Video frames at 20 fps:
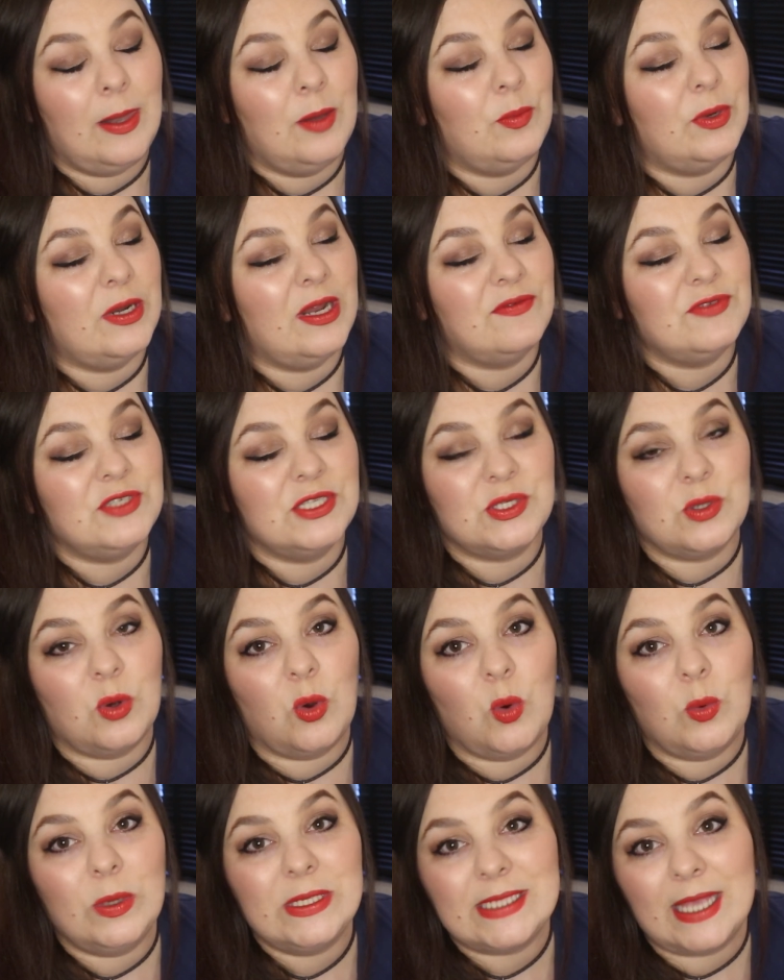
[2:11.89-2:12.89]
But I've just
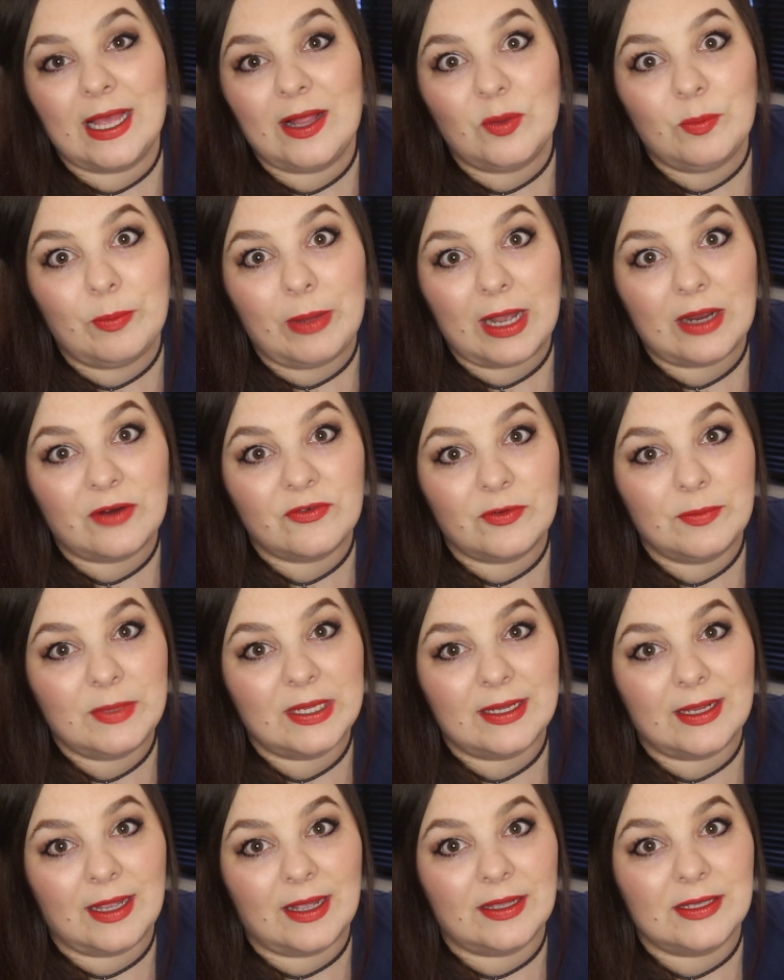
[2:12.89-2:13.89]
always held back from
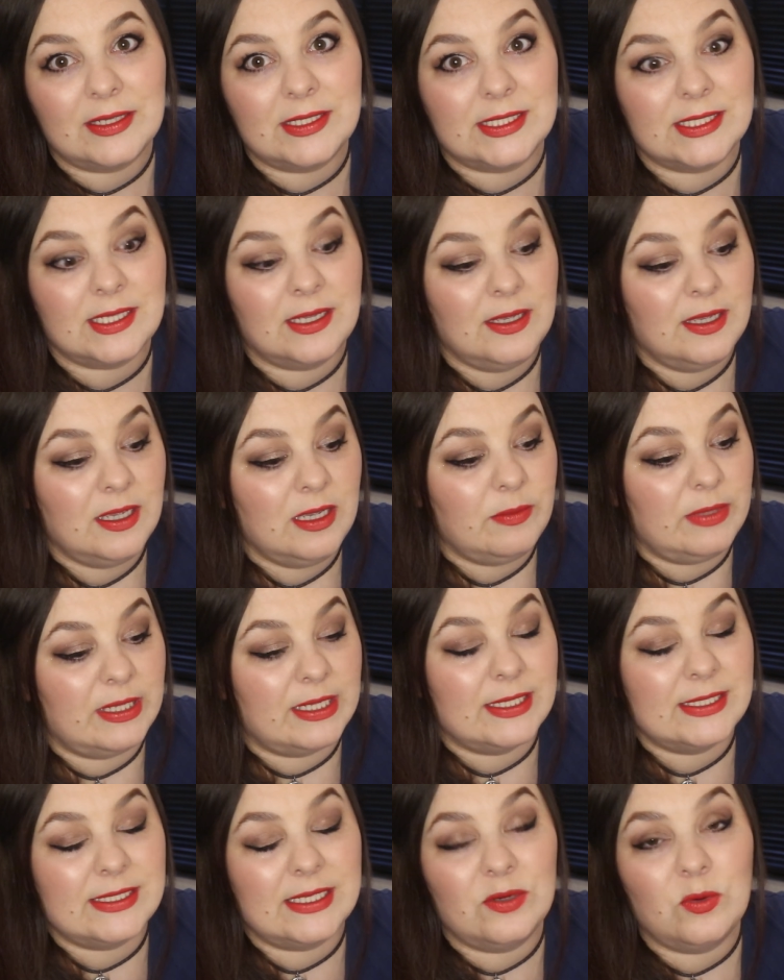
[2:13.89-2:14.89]
it, guys,
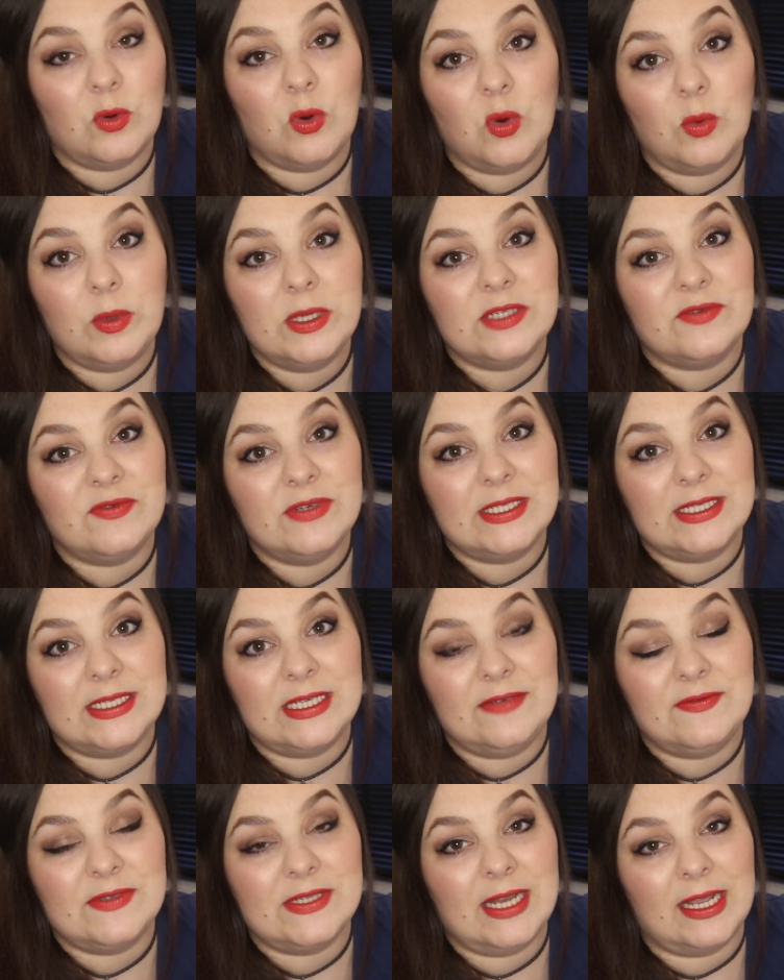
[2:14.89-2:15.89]
because it always
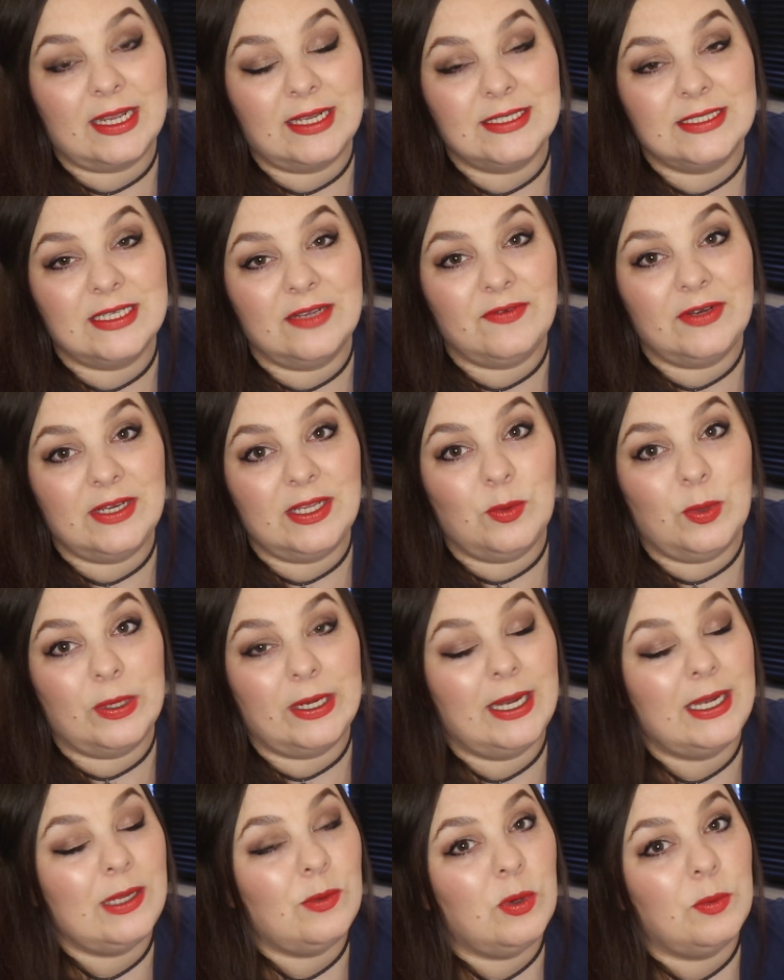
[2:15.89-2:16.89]
receives negativity when
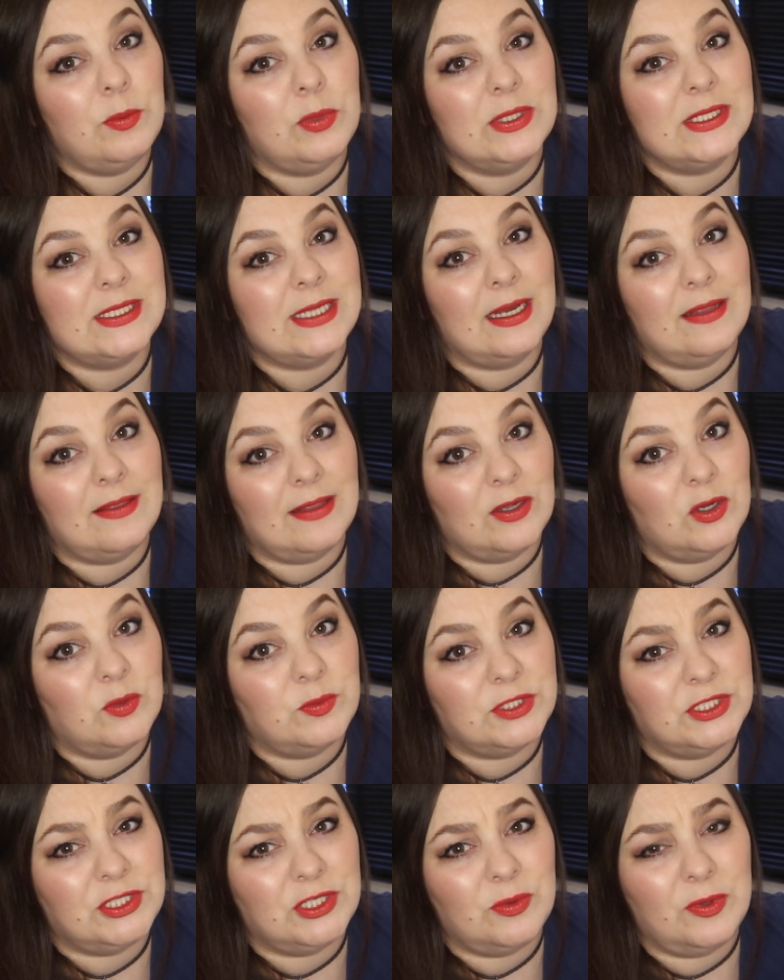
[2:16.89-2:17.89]
anyone puts anything up
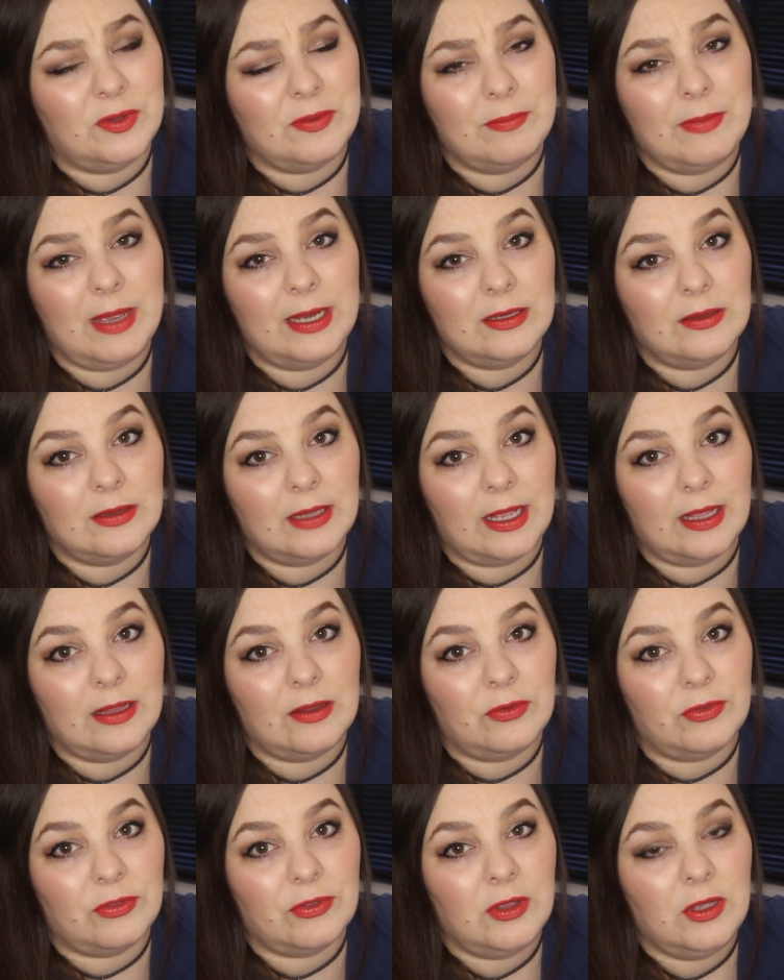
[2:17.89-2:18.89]
to do with mental
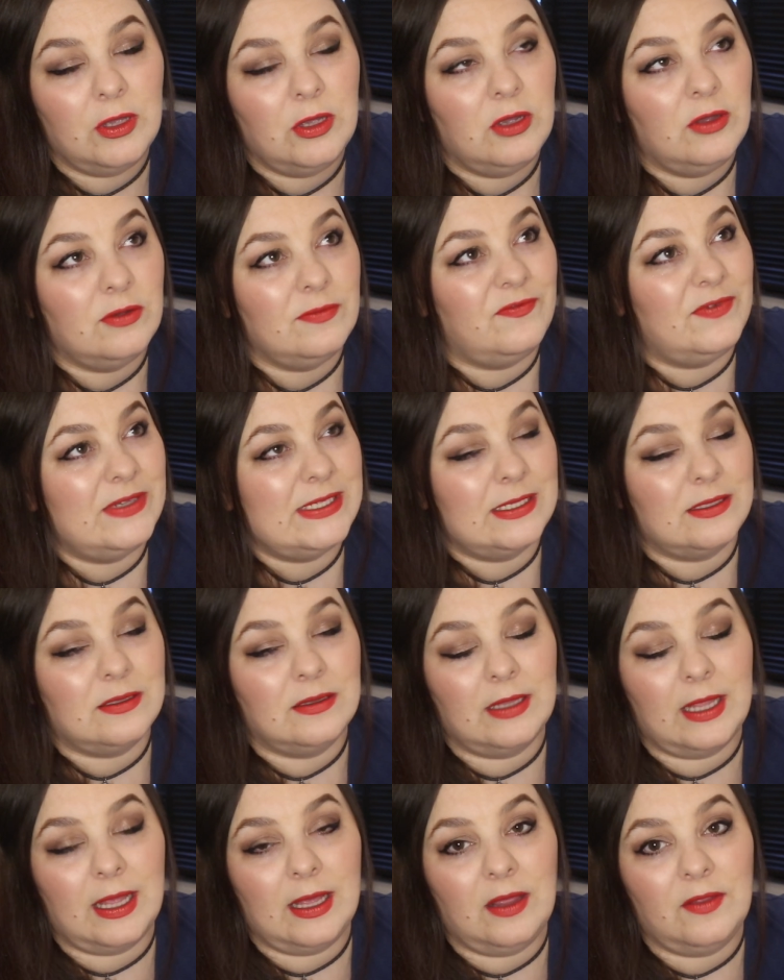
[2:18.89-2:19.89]
health,
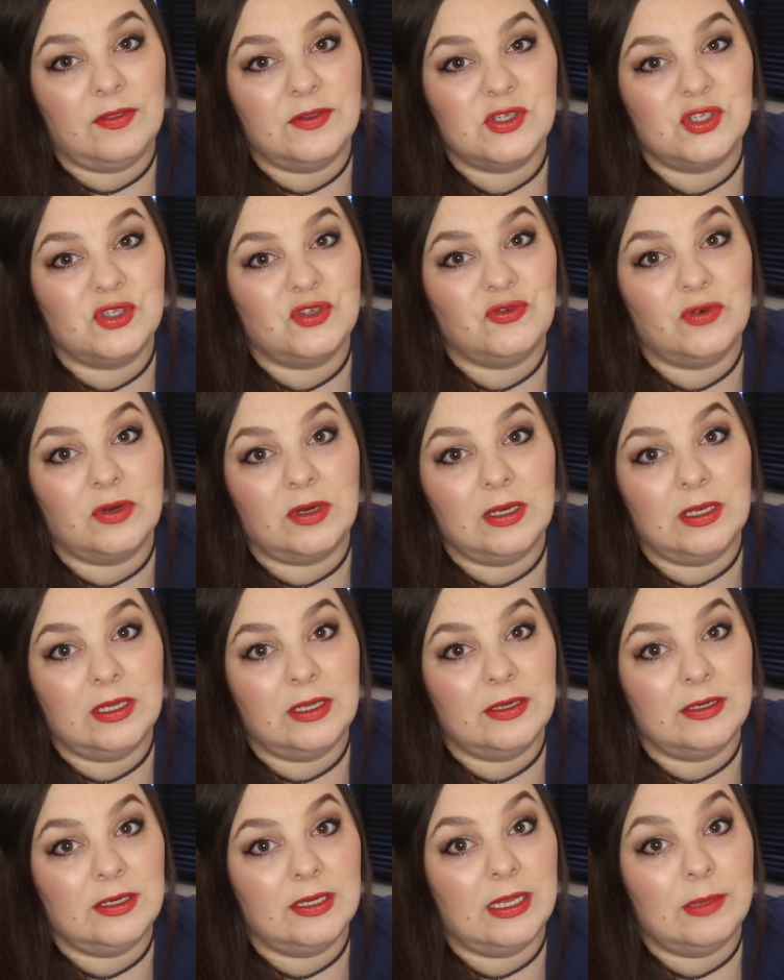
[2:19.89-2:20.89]
physical health,
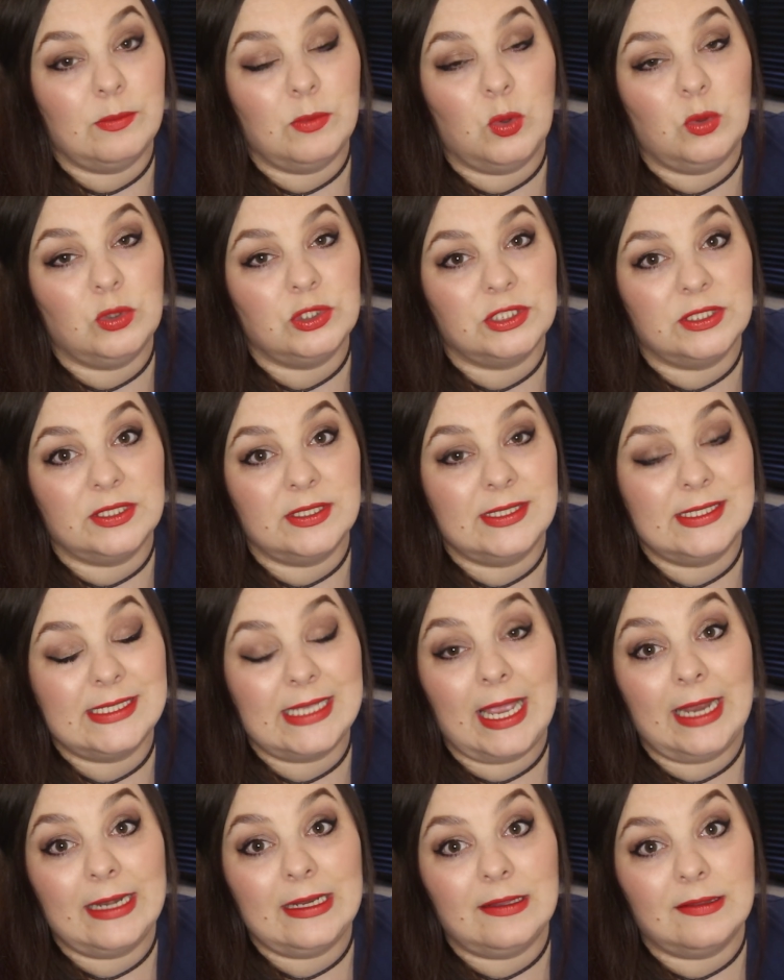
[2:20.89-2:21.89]
struggling, emotions,
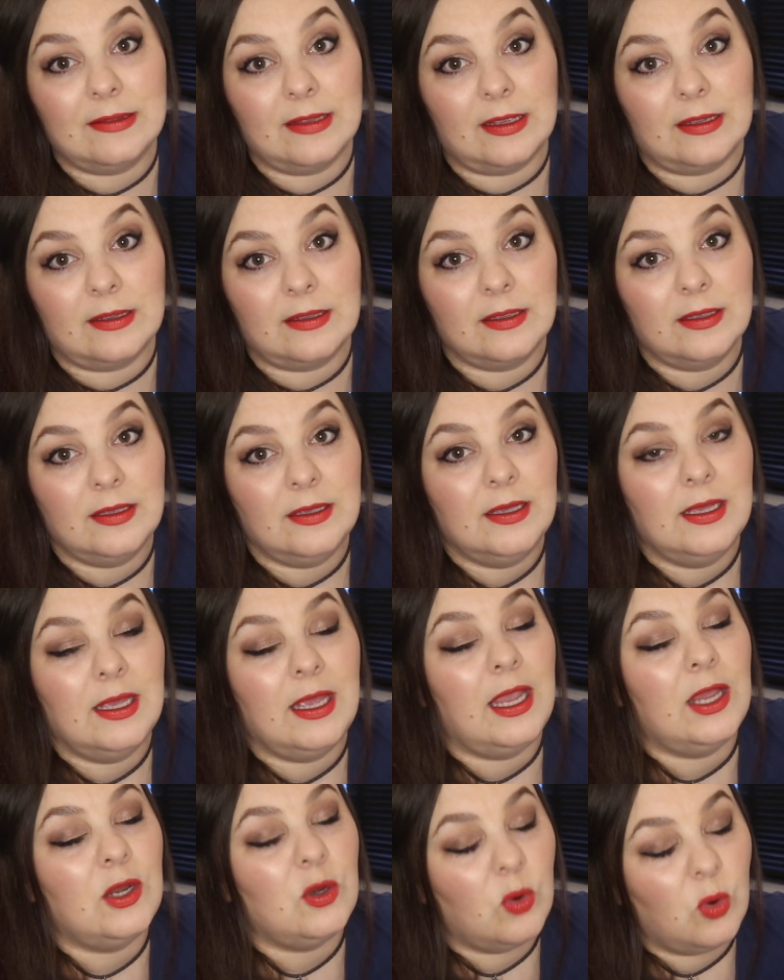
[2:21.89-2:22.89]
anything.
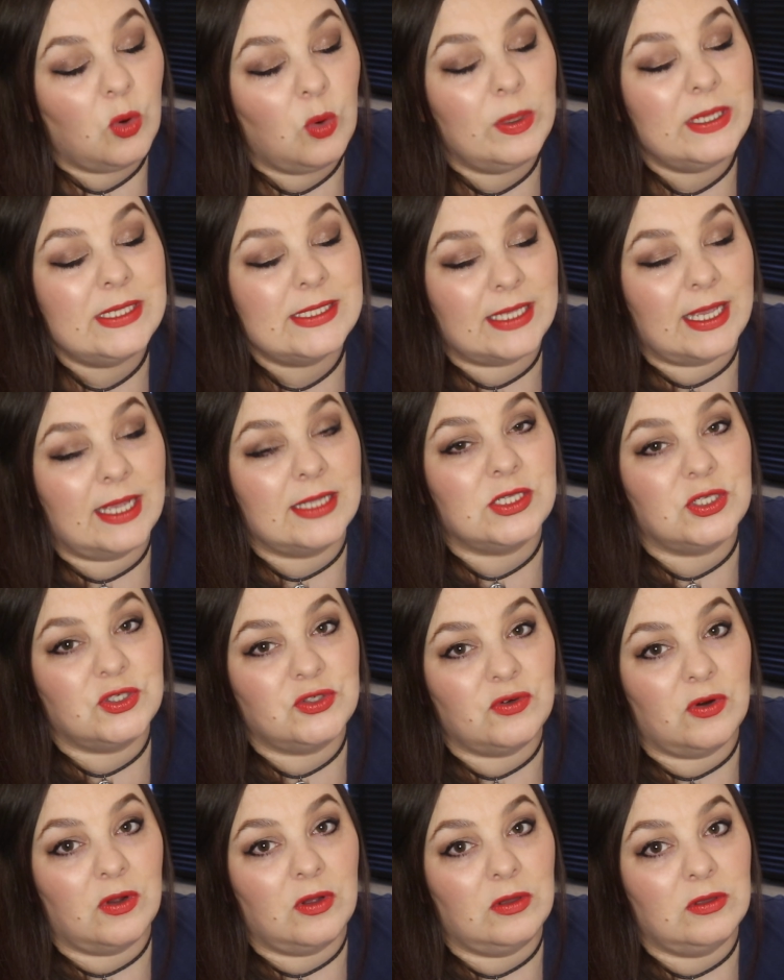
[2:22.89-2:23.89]
It always gets
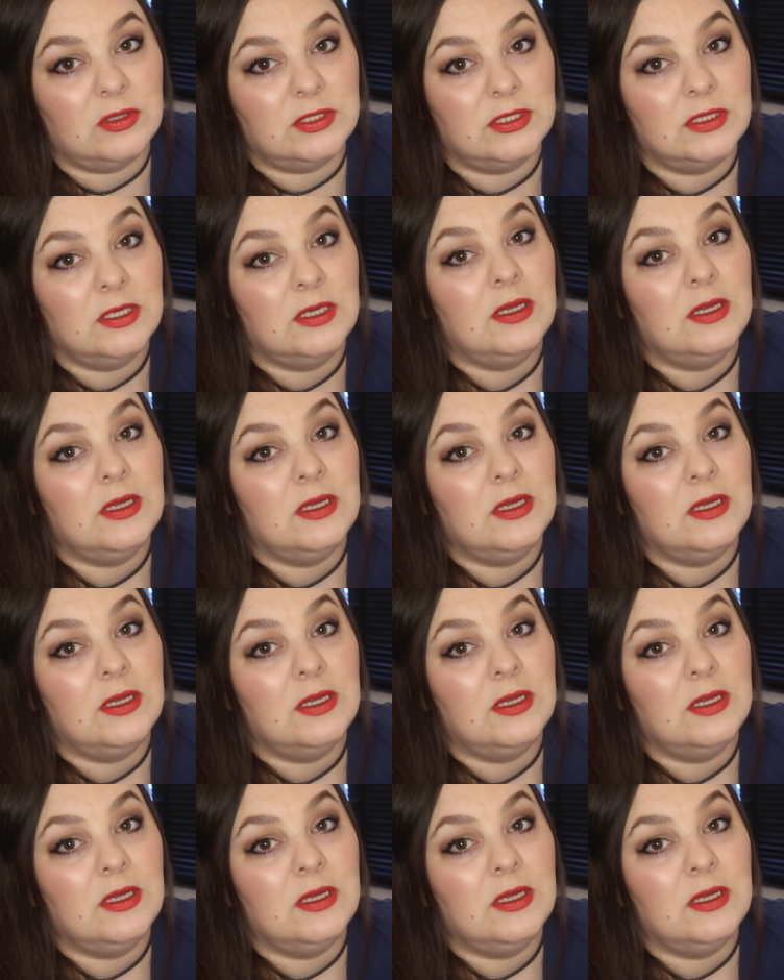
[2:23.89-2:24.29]
trolled.